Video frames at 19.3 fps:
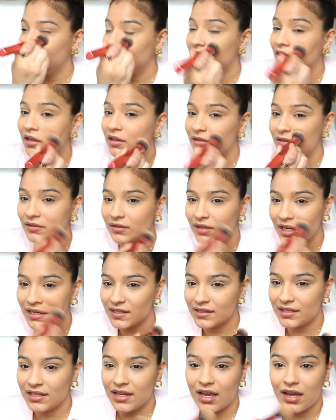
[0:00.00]
Y'all, do you
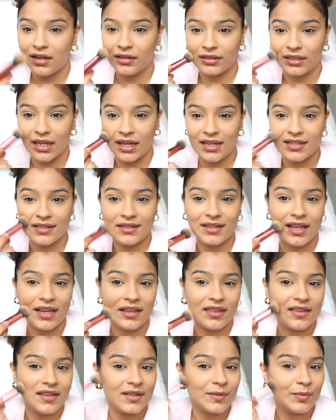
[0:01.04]
guys see how nice
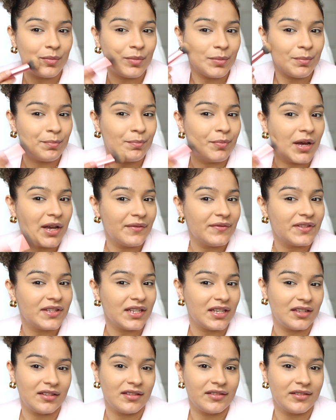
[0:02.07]
like this
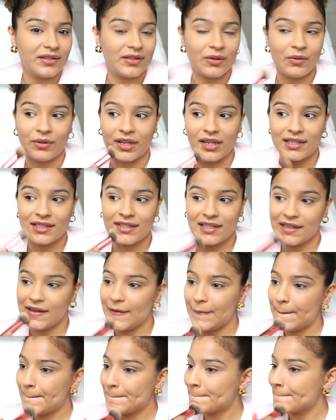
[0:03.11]
buffs in so
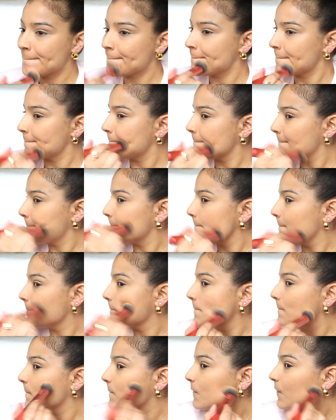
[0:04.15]
nicely?
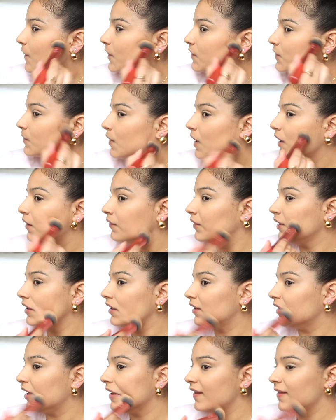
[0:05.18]
That's why I
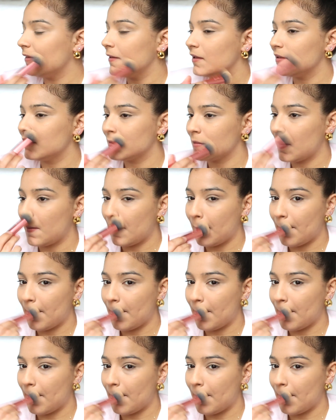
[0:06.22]
really like this